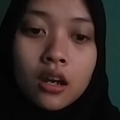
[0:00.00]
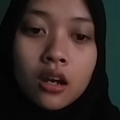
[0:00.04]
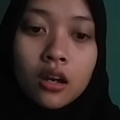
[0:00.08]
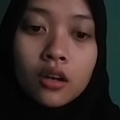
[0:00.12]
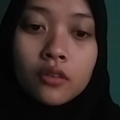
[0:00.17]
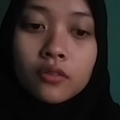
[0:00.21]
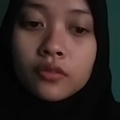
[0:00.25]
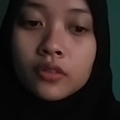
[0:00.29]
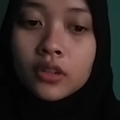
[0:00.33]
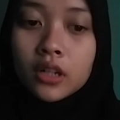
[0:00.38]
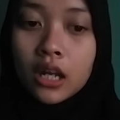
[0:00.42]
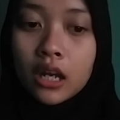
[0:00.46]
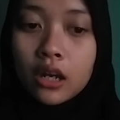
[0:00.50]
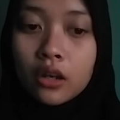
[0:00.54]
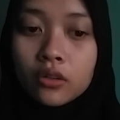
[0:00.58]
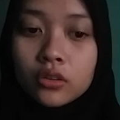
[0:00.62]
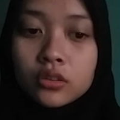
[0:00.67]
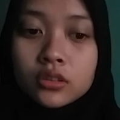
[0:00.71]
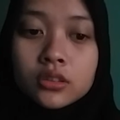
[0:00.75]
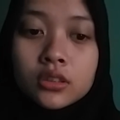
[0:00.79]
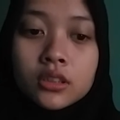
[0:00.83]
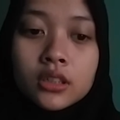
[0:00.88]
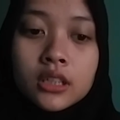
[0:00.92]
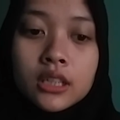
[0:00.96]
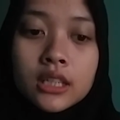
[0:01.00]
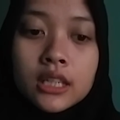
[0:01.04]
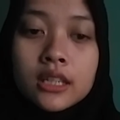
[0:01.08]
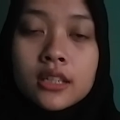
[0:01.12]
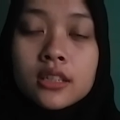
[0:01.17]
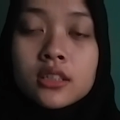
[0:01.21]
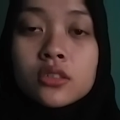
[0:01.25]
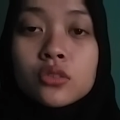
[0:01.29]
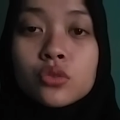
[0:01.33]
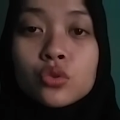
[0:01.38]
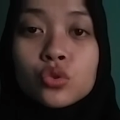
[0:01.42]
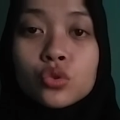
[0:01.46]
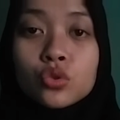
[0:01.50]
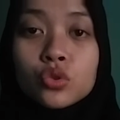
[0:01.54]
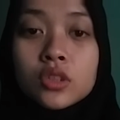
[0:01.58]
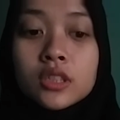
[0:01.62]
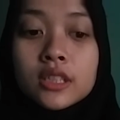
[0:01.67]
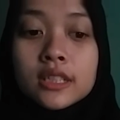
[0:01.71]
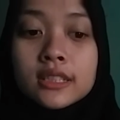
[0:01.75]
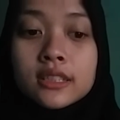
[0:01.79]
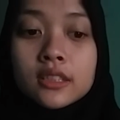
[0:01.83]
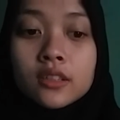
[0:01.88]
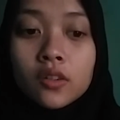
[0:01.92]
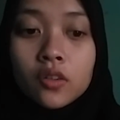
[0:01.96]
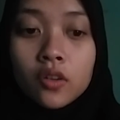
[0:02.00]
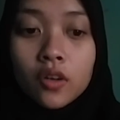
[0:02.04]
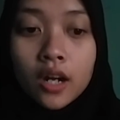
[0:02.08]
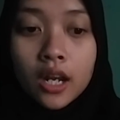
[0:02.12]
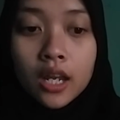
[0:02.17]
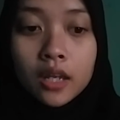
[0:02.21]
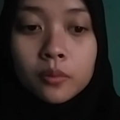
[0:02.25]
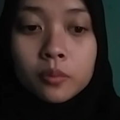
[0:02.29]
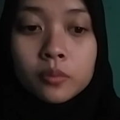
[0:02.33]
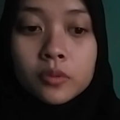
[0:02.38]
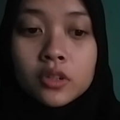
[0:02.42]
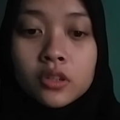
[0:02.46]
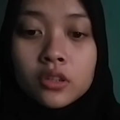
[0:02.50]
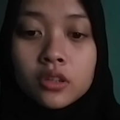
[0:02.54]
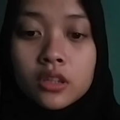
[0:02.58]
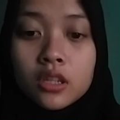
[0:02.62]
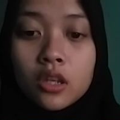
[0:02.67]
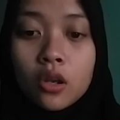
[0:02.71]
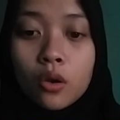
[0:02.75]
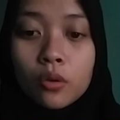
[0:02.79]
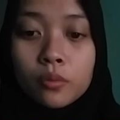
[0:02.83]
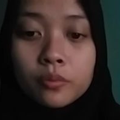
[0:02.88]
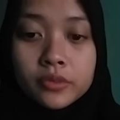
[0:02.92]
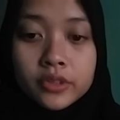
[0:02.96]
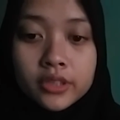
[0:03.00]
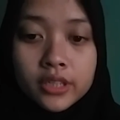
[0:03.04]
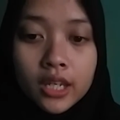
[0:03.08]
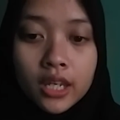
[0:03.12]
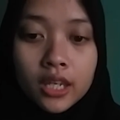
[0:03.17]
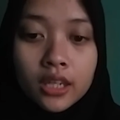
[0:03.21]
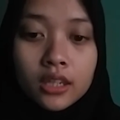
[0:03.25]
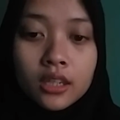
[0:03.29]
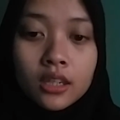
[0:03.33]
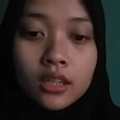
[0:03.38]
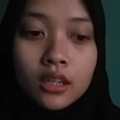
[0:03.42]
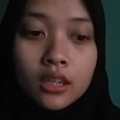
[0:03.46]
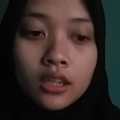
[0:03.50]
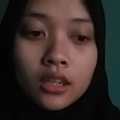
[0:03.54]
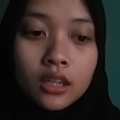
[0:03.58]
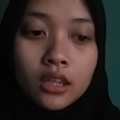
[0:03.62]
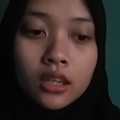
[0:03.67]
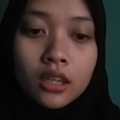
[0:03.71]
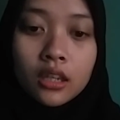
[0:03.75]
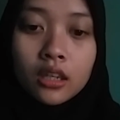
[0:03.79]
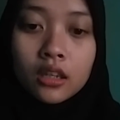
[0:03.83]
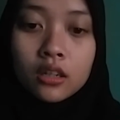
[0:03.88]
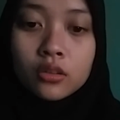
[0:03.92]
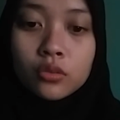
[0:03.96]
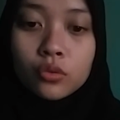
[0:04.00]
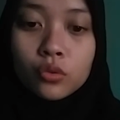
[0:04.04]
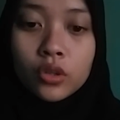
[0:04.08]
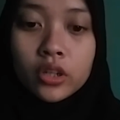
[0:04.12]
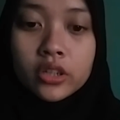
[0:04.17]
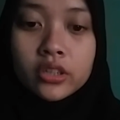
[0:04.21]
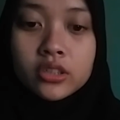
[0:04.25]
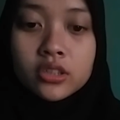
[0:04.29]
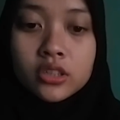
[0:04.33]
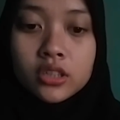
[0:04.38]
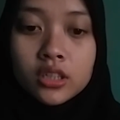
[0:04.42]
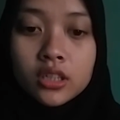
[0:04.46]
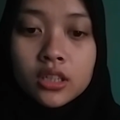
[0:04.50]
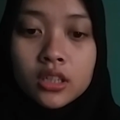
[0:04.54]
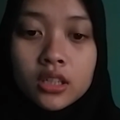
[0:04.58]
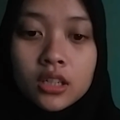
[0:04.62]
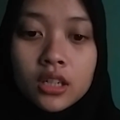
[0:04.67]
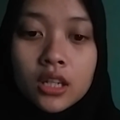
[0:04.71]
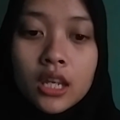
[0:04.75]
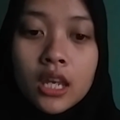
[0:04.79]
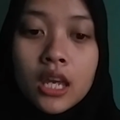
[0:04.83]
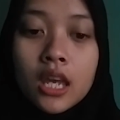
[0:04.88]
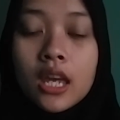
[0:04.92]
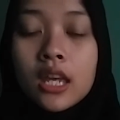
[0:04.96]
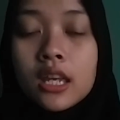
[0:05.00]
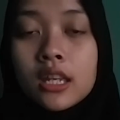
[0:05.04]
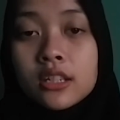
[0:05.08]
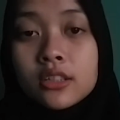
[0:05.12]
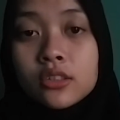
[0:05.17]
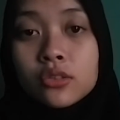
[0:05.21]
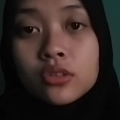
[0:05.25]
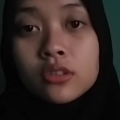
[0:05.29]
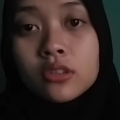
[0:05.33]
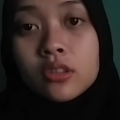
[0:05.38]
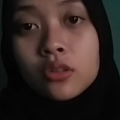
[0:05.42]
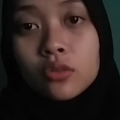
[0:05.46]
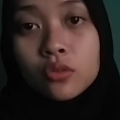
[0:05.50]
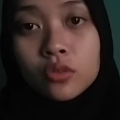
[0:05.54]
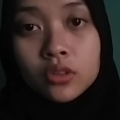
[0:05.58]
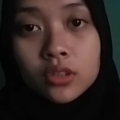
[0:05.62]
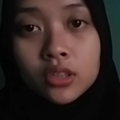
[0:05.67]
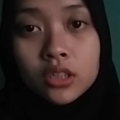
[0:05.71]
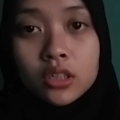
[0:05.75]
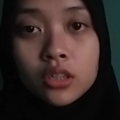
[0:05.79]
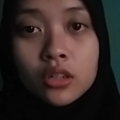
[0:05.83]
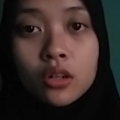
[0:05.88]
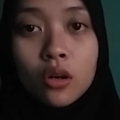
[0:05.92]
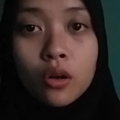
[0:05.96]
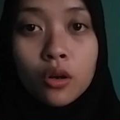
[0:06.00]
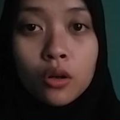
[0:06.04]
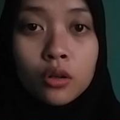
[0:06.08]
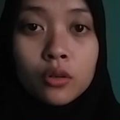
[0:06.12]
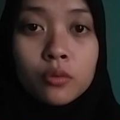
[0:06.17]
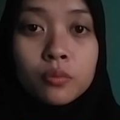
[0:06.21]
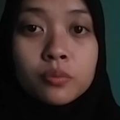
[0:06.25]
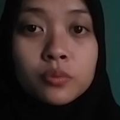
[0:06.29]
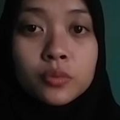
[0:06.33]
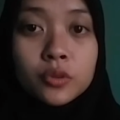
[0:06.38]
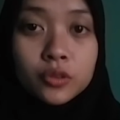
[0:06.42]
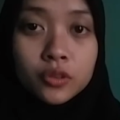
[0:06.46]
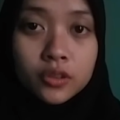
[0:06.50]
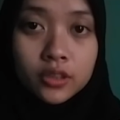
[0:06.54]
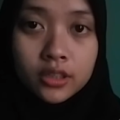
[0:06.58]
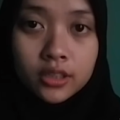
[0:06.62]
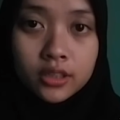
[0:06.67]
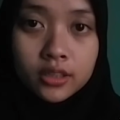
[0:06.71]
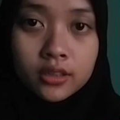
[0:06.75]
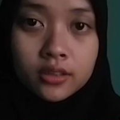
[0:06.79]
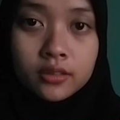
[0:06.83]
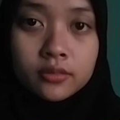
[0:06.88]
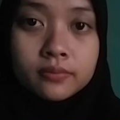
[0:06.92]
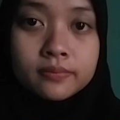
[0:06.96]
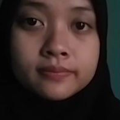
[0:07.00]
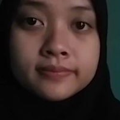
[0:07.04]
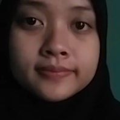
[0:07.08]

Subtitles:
of noun is to describe the object in question as singular or plural.